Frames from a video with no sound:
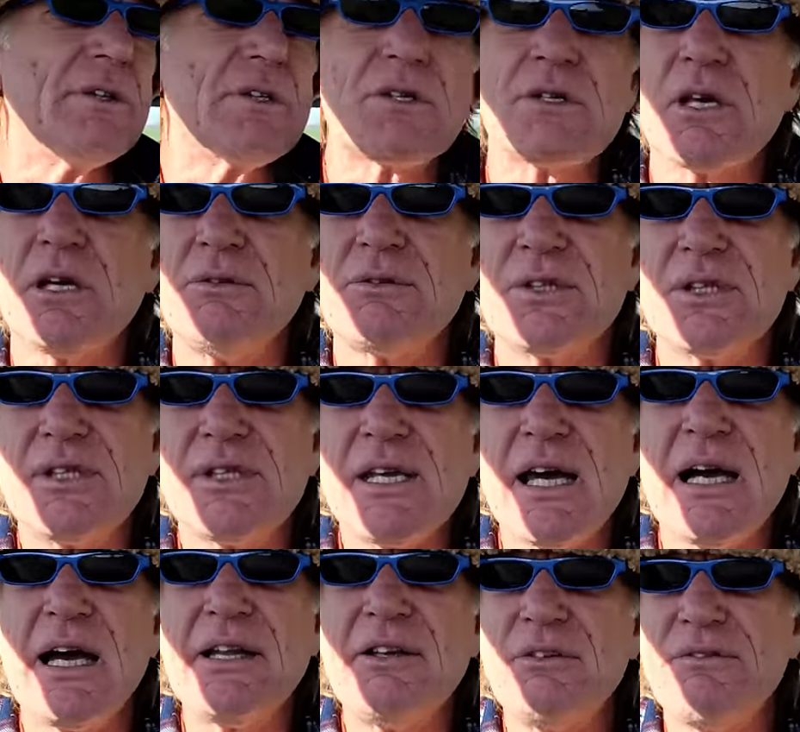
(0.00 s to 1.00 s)
And so
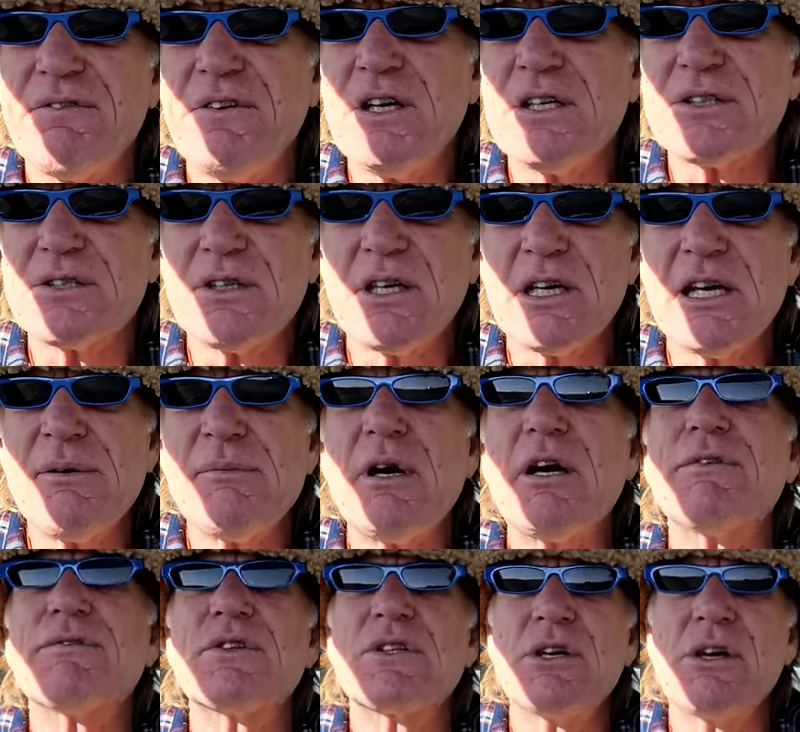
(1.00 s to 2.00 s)
today, the first thing I'm
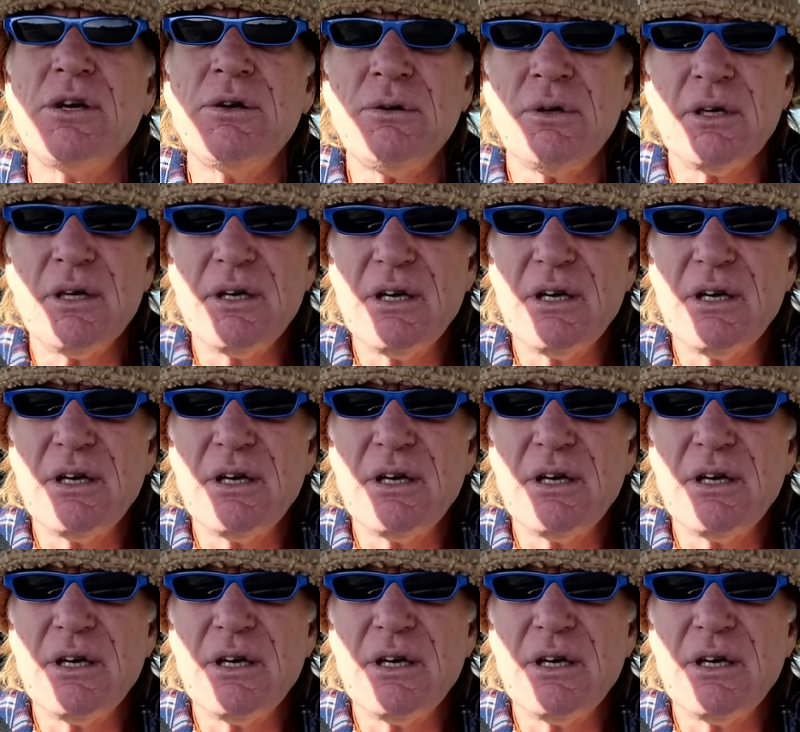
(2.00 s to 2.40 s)
off to